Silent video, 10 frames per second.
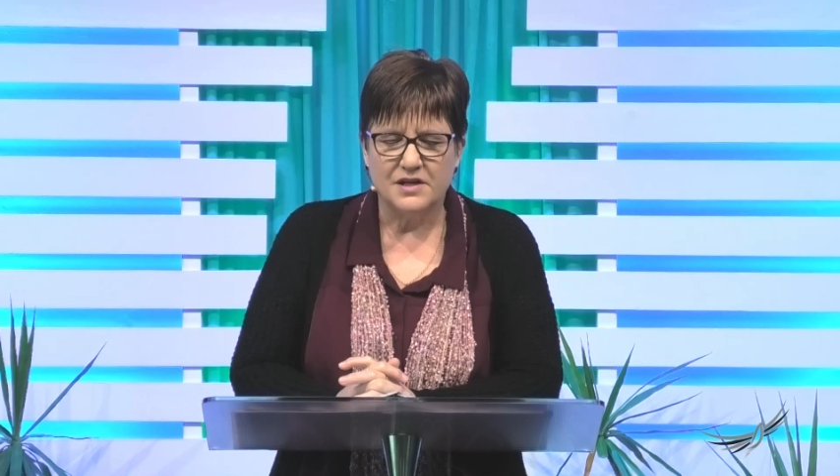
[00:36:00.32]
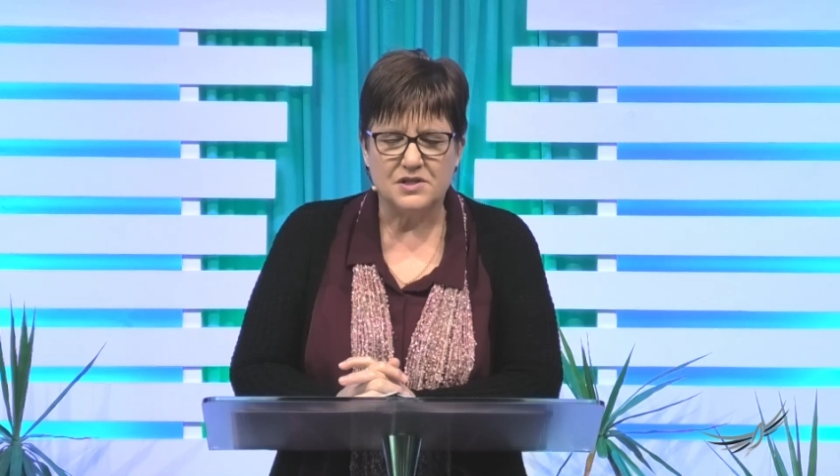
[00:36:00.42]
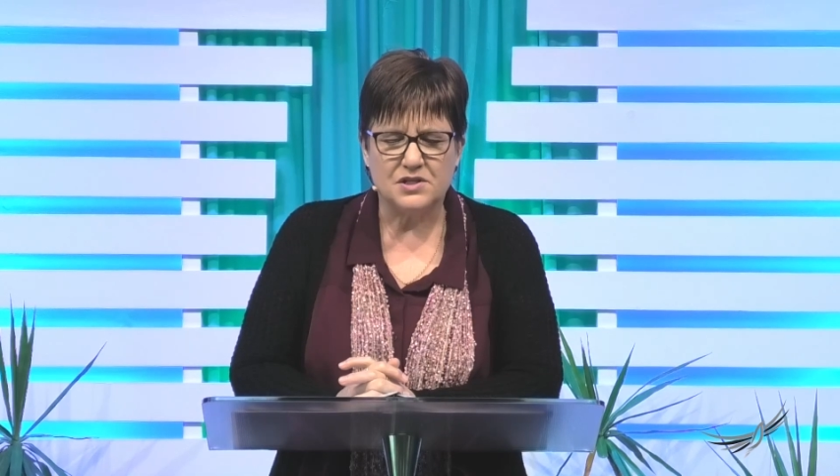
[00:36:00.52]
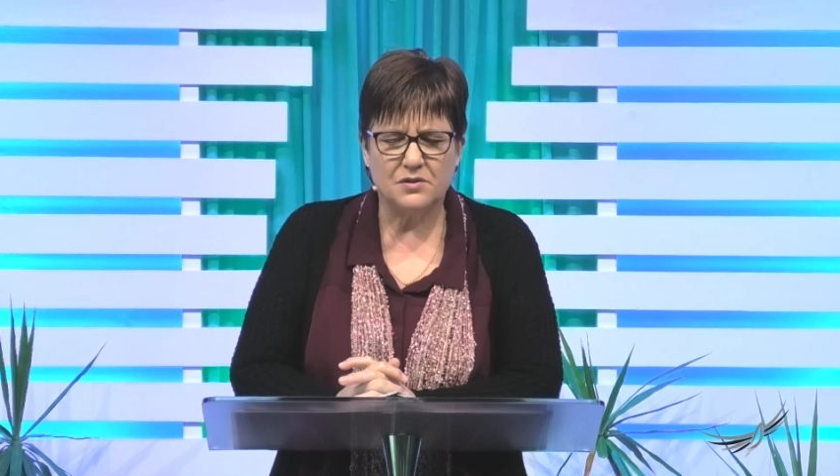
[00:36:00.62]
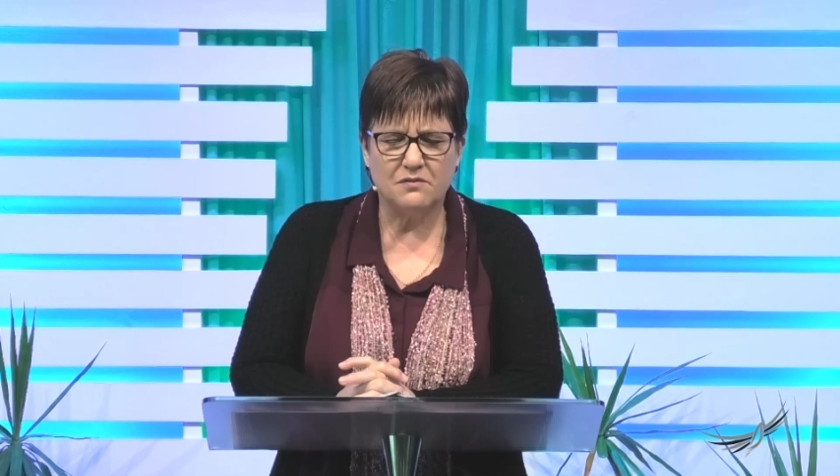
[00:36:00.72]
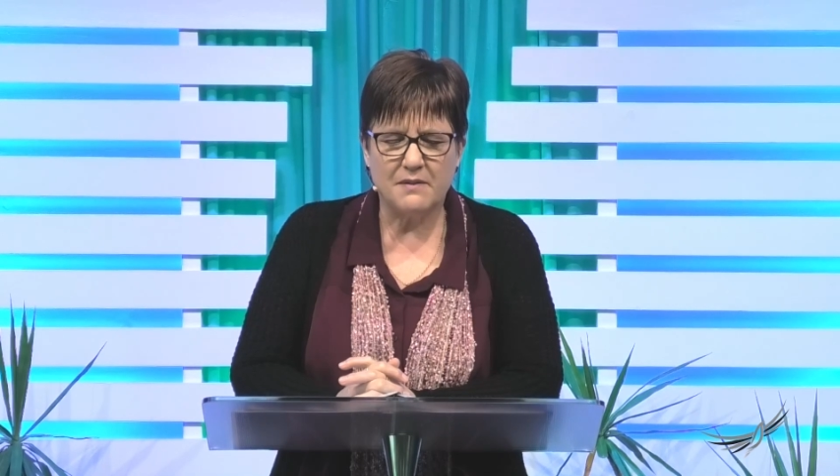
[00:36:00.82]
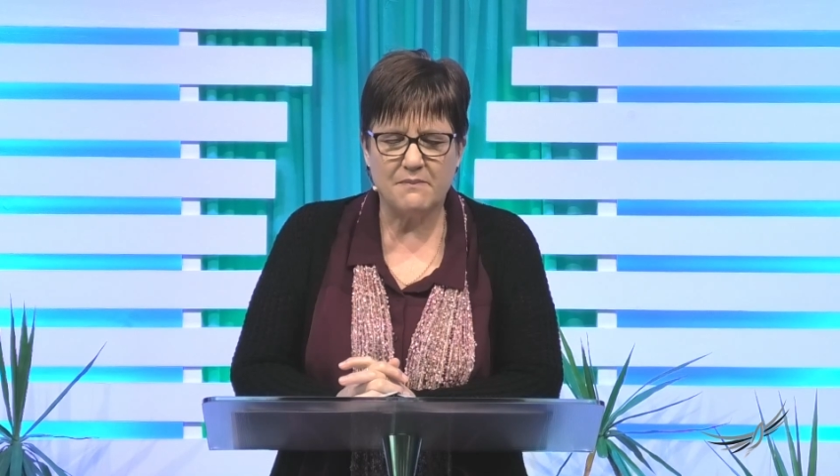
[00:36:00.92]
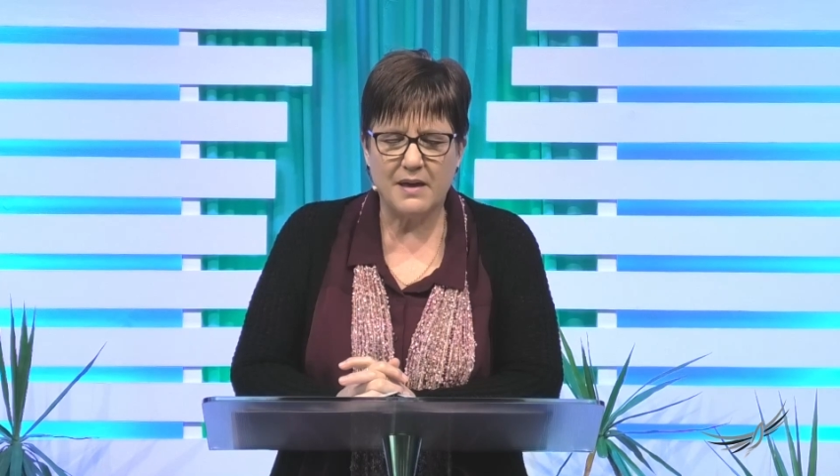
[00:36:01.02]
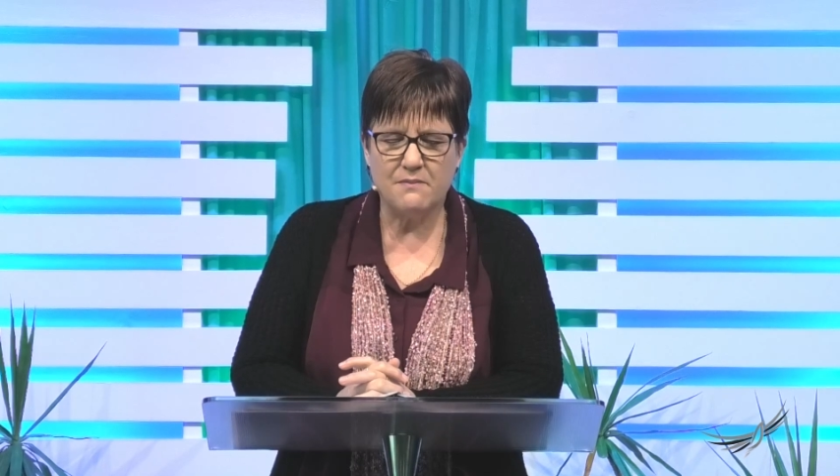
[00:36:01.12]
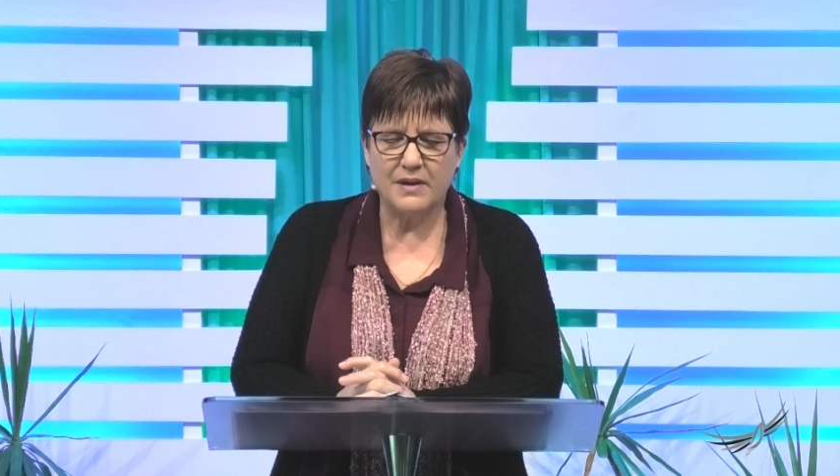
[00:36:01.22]
to
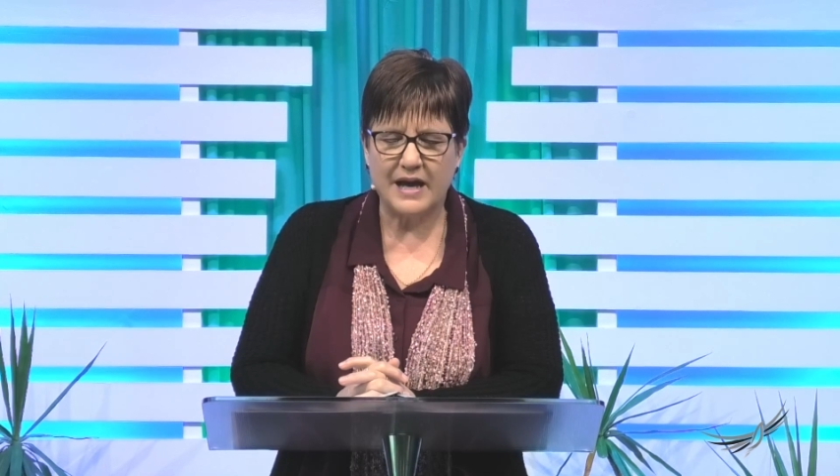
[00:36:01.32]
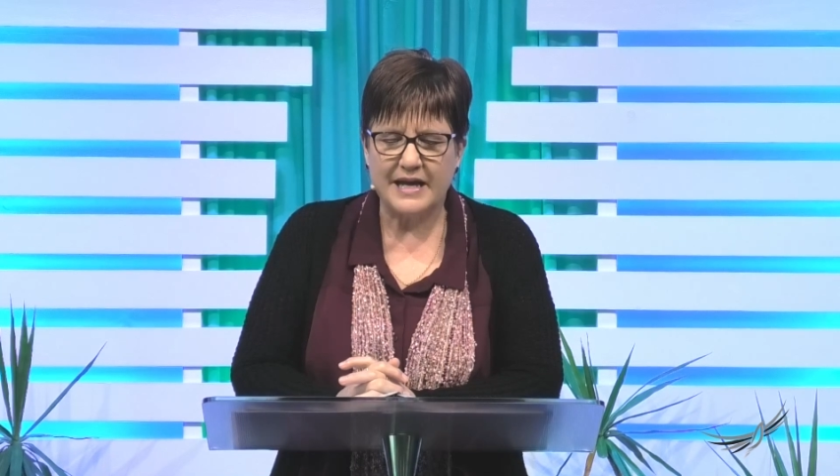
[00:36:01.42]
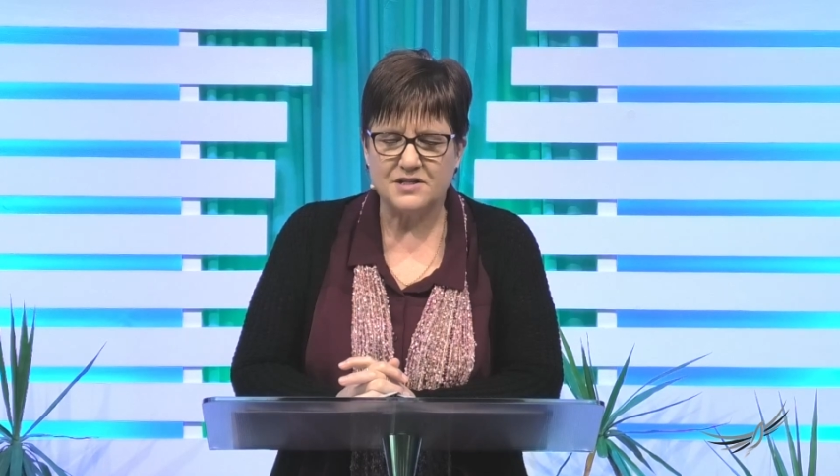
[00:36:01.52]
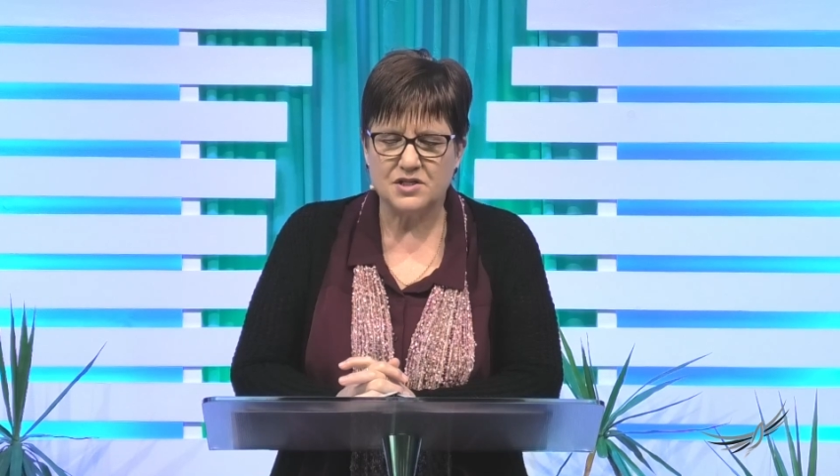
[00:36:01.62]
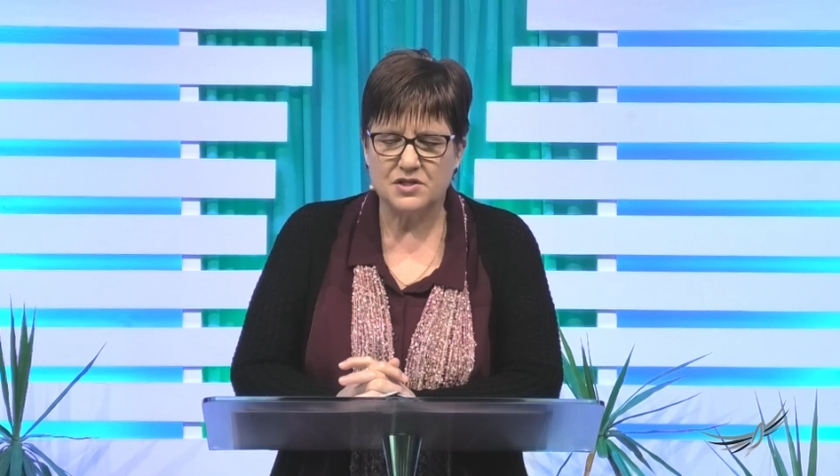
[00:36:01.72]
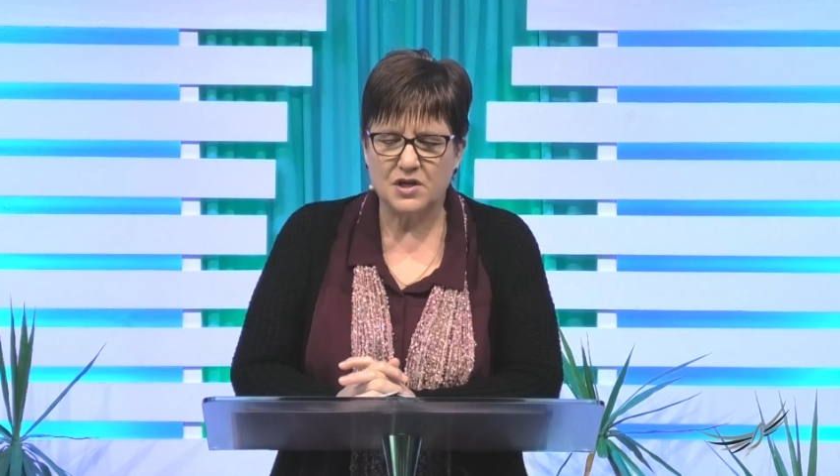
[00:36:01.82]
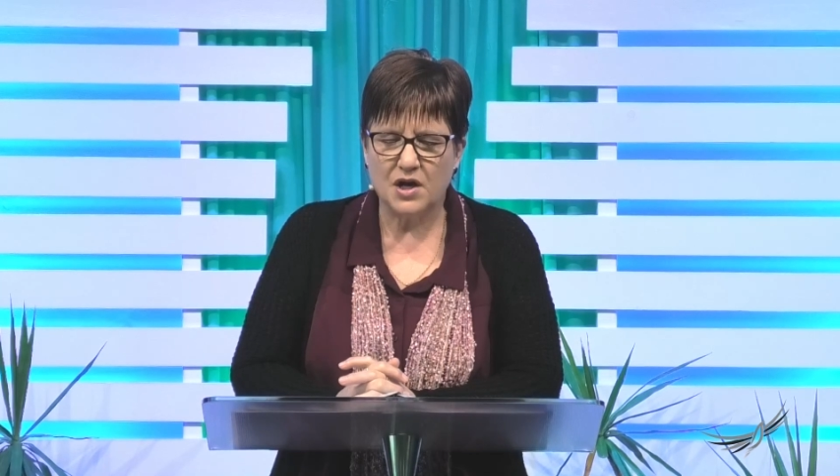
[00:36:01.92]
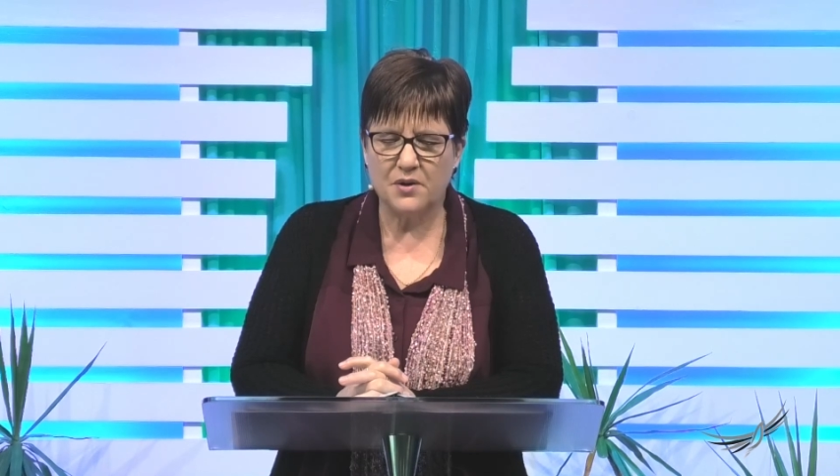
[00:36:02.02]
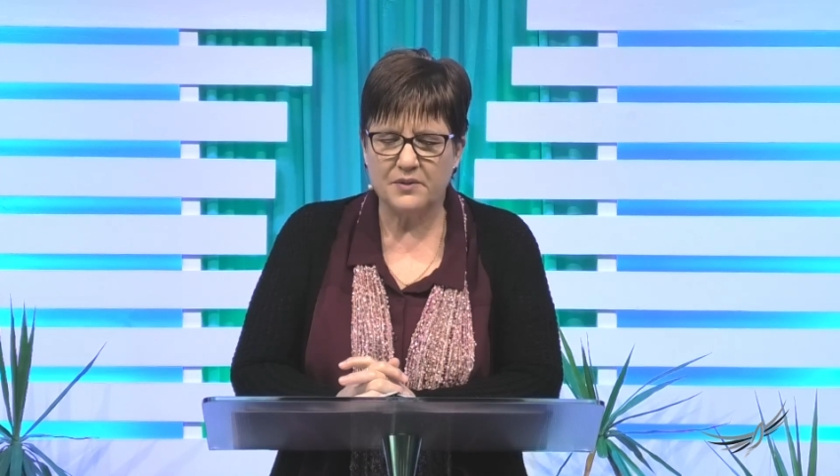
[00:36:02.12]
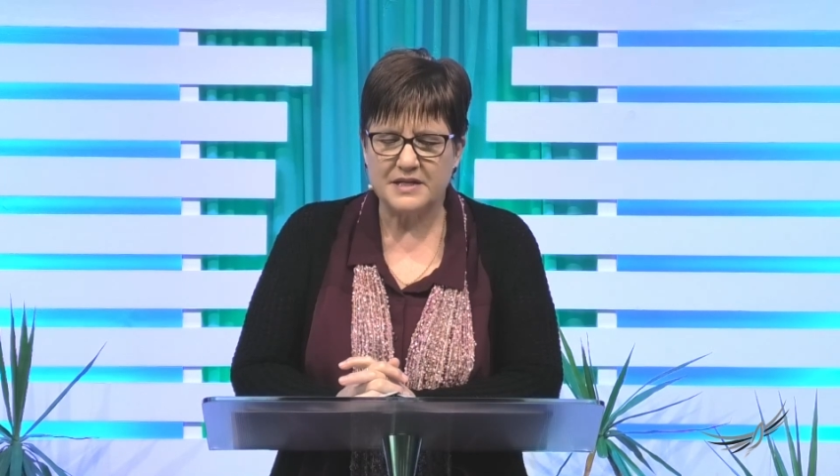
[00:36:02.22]
remember and to
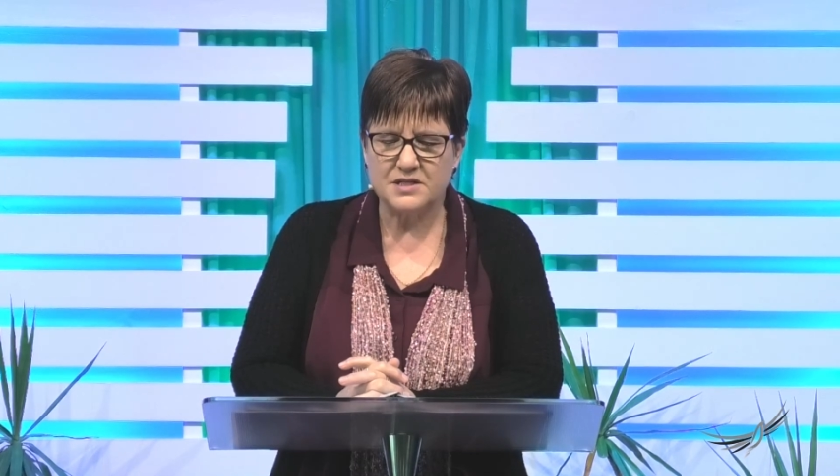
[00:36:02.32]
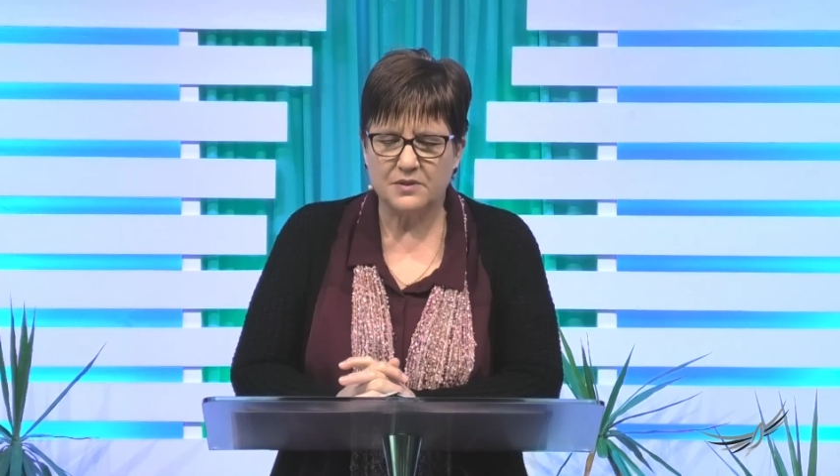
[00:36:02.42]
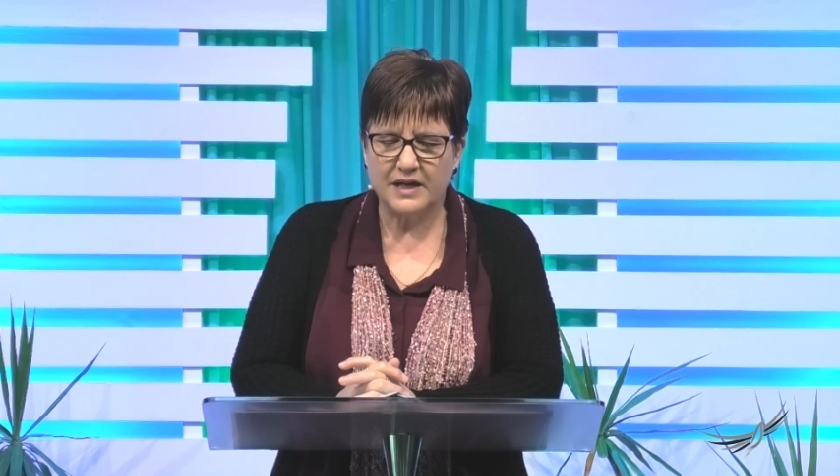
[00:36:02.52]
know and to